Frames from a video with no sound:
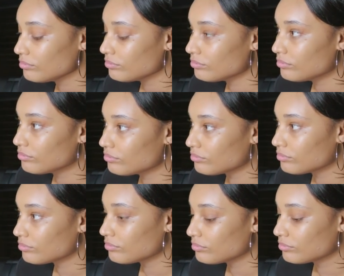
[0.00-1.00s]

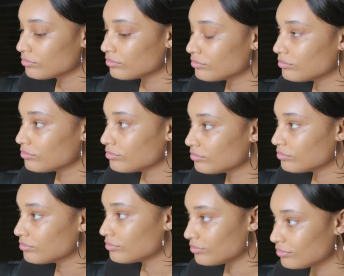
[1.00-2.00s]

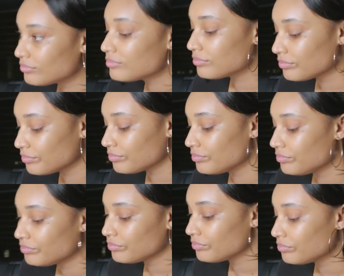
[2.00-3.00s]

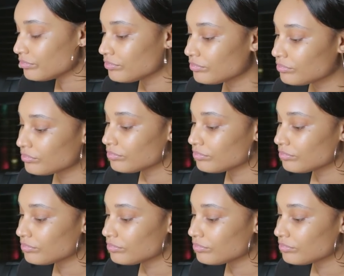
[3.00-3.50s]
[no speech]